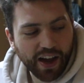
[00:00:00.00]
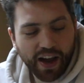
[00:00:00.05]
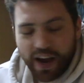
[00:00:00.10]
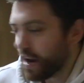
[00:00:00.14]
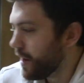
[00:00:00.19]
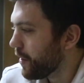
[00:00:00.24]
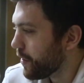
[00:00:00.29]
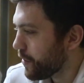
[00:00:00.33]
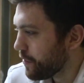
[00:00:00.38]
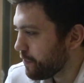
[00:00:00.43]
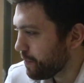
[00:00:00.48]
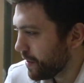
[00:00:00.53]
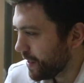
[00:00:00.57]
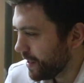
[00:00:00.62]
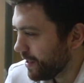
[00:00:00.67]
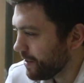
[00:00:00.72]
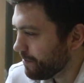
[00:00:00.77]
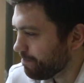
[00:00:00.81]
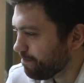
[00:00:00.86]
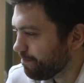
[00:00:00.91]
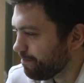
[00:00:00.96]
a lot of
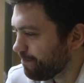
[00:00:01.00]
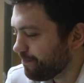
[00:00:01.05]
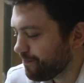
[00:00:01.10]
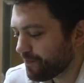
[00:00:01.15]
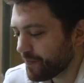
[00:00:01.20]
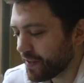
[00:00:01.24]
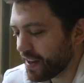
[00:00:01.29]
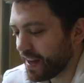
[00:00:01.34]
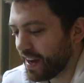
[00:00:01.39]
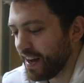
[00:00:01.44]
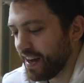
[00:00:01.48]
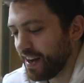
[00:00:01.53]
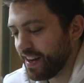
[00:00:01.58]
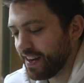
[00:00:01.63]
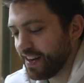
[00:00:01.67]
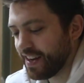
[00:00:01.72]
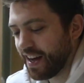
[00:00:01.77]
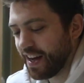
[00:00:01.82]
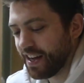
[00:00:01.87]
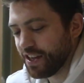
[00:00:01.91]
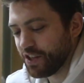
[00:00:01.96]
money
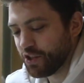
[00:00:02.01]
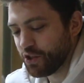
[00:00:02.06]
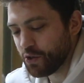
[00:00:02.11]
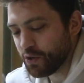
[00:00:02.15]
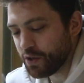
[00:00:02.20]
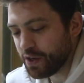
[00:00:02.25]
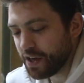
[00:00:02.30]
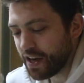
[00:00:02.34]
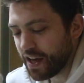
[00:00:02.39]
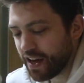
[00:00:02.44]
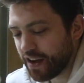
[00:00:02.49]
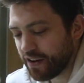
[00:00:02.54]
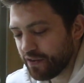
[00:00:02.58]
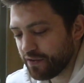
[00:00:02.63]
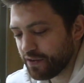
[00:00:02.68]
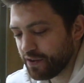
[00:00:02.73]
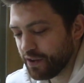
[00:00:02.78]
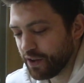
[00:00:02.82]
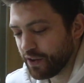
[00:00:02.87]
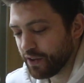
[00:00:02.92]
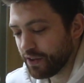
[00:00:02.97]
and I shouldn't
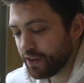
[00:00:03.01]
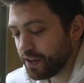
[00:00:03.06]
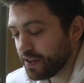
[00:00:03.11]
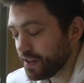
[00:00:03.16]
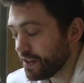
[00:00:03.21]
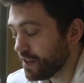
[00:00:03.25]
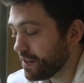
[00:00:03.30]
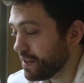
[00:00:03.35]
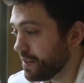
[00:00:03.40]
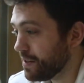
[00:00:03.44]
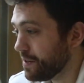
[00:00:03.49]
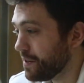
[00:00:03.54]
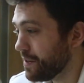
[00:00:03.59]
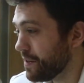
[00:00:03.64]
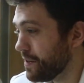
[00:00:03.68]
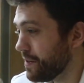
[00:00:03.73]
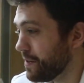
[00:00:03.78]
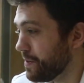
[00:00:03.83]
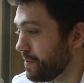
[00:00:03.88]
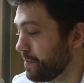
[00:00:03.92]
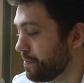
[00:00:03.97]
have done
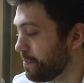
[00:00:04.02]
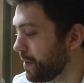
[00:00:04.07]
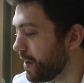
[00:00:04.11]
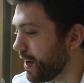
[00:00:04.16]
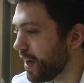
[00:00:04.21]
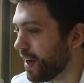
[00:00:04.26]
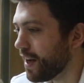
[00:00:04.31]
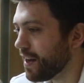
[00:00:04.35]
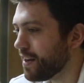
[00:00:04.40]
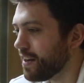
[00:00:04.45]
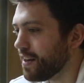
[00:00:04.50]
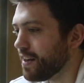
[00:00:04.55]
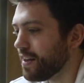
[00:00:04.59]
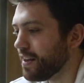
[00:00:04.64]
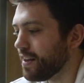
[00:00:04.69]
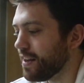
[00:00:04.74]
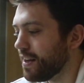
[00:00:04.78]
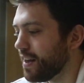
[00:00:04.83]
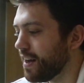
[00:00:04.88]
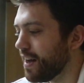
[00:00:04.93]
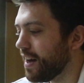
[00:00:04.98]
this, but
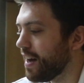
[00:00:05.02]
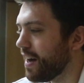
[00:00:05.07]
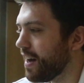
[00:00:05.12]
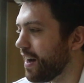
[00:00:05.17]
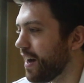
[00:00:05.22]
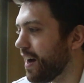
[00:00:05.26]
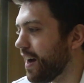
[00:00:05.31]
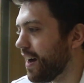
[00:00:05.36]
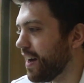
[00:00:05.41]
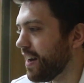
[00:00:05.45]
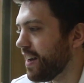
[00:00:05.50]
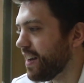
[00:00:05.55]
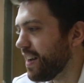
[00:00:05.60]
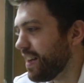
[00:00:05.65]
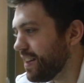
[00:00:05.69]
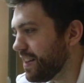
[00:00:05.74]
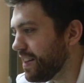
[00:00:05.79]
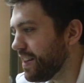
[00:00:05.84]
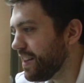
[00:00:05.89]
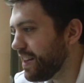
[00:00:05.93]
I